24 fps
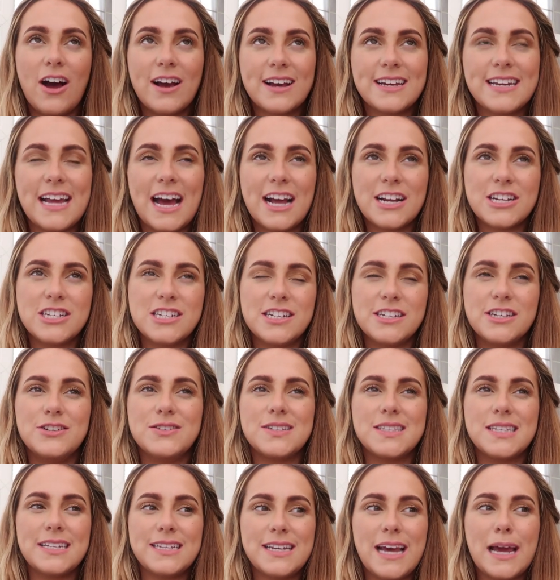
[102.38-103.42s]
I could actually
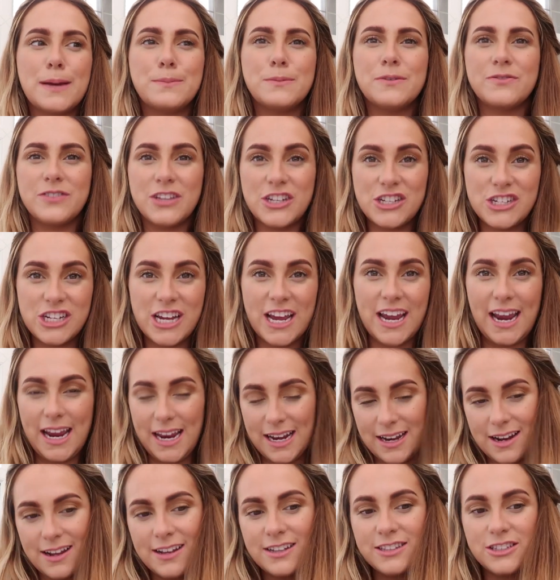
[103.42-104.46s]
use the name of the
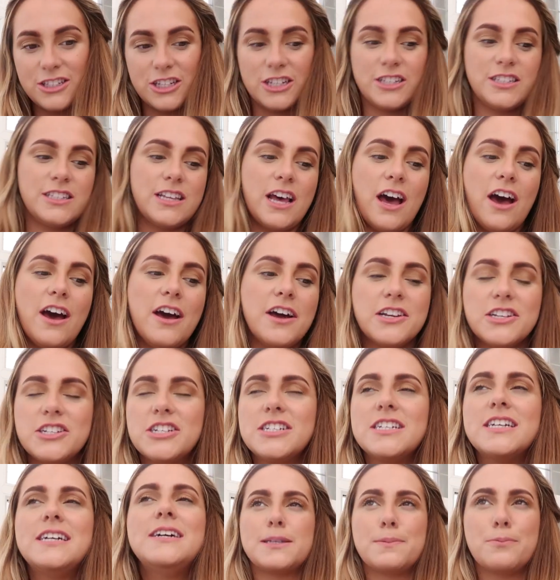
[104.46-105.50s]
jean to
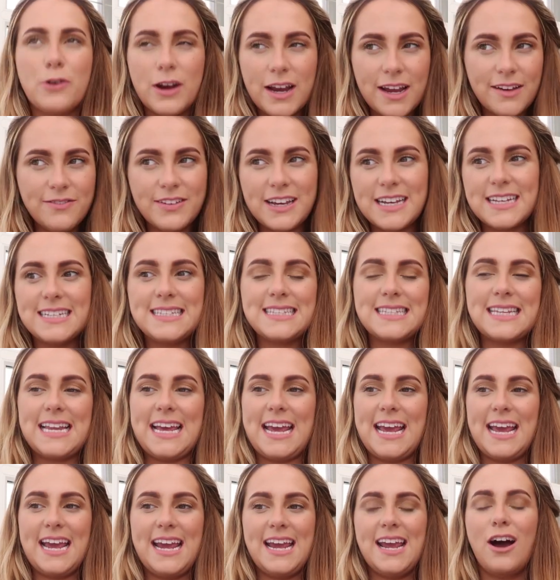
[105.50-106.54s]
search. So
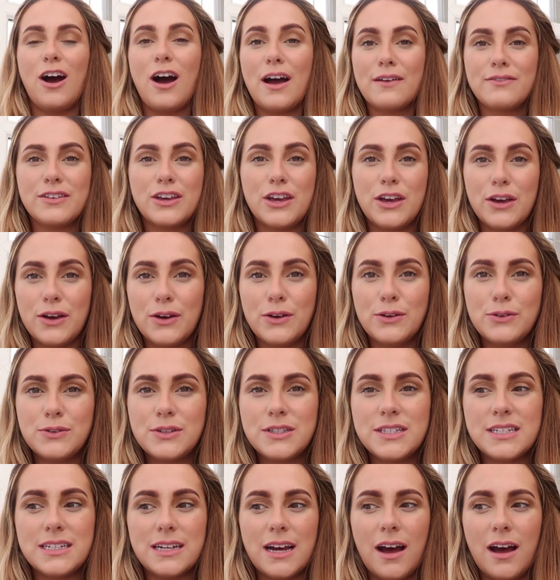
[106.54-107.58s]
previously, I've
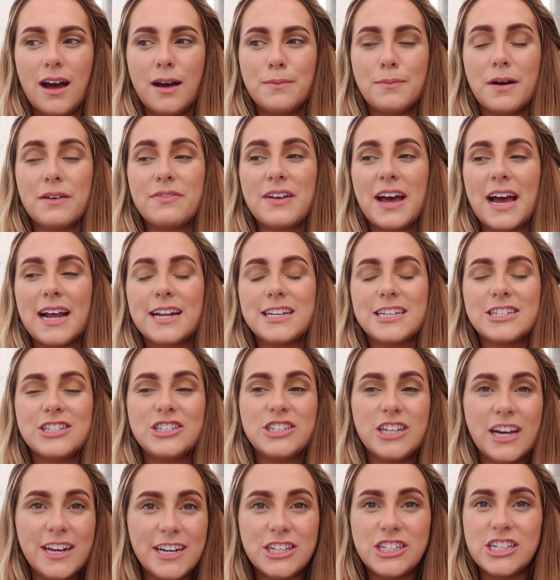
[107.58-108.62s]
had
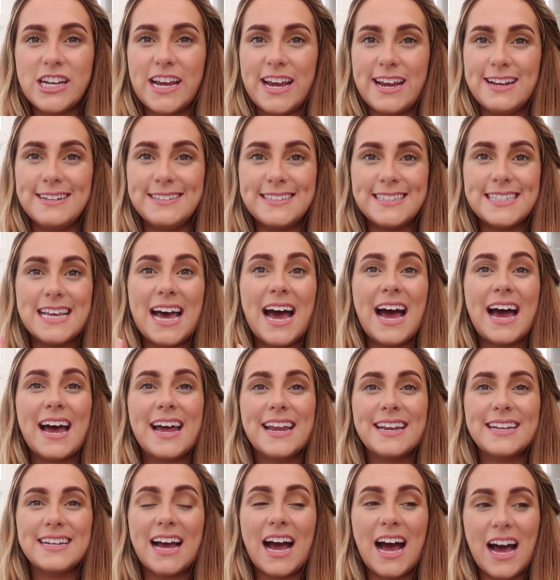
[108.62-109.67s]
Jenna jeans
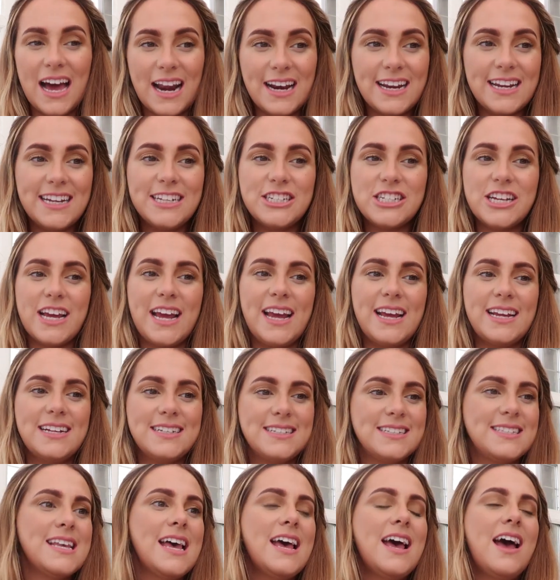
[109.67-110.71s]
and Hallie
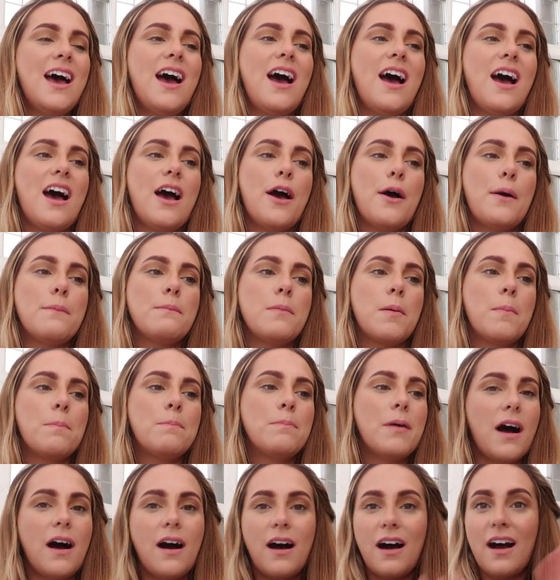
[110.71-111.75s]
jeans,
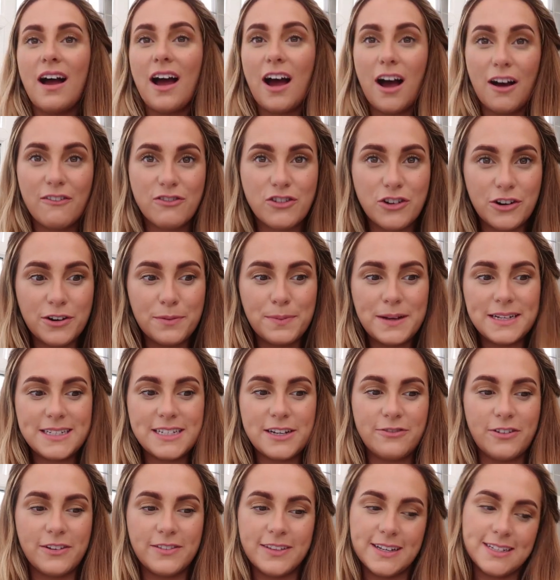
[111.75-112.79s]
but I've gone a bit
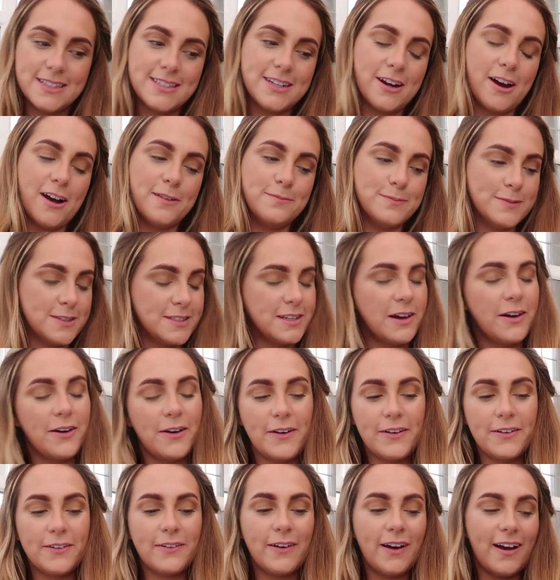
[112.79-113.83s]
different this time.
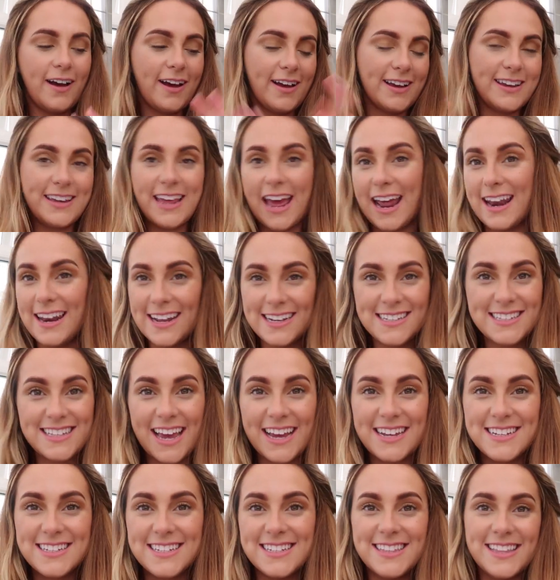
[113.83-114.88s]
So yeah, let's
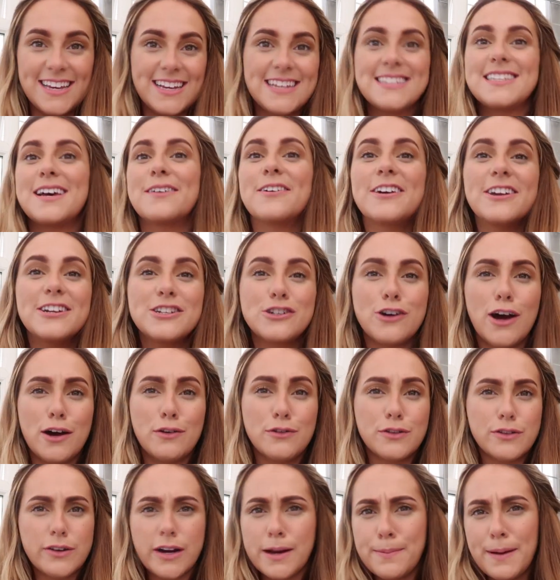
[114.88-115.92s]
get into this. I'm gonna try
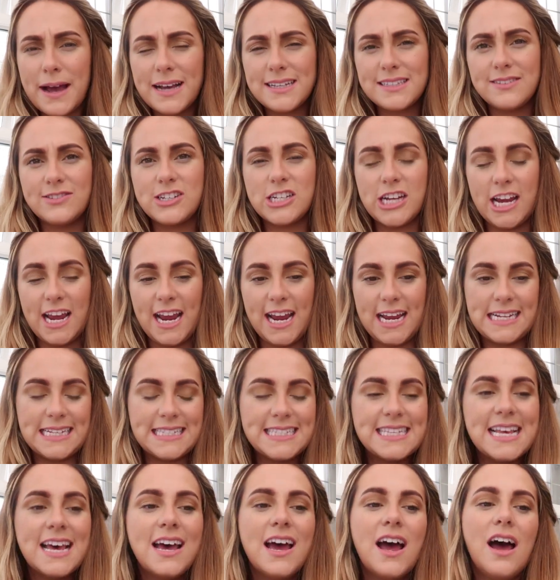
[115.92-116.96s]
on 3 pairs of
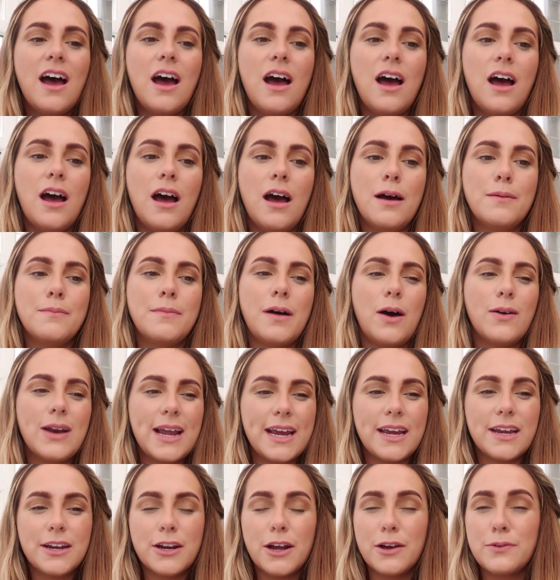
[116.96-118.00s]
jeans. I'll
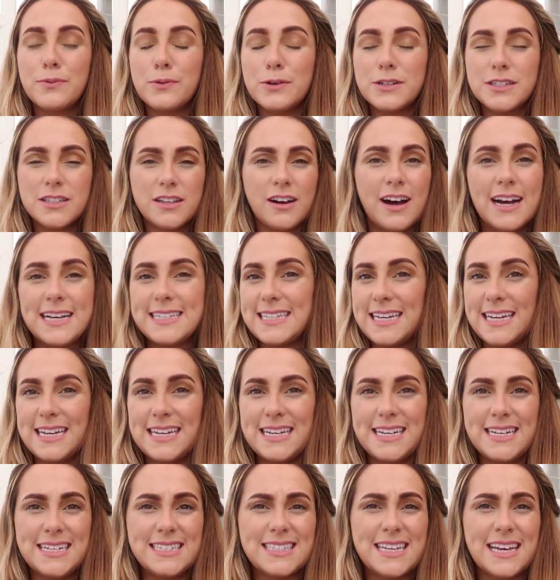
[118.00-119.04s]
let you know what
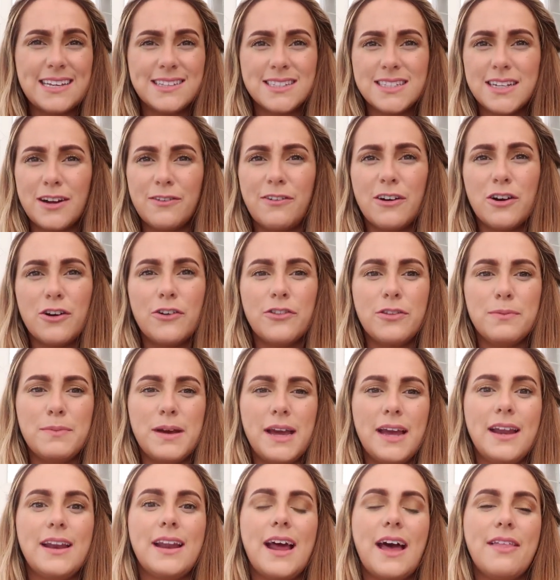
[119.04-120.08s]
sizes and stuff I got
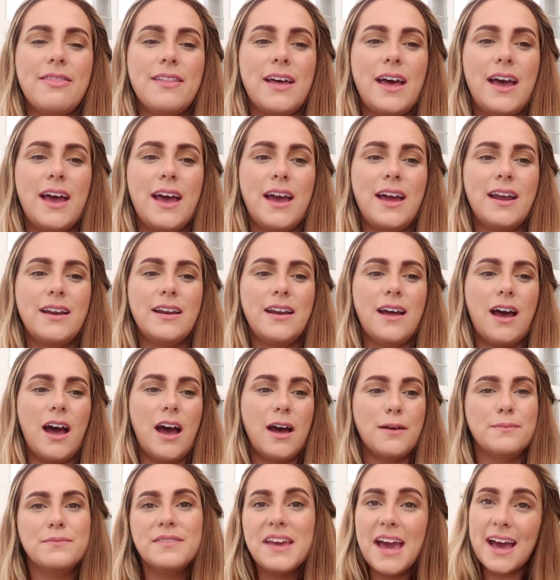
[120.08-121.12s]
them in, and then
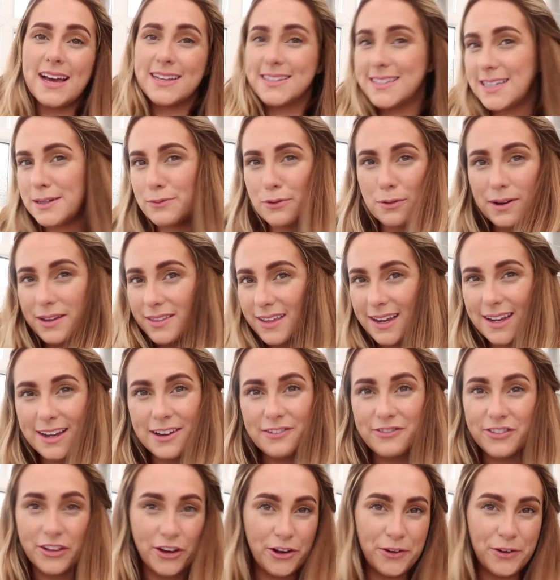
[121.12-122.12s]
yeah, see what we think of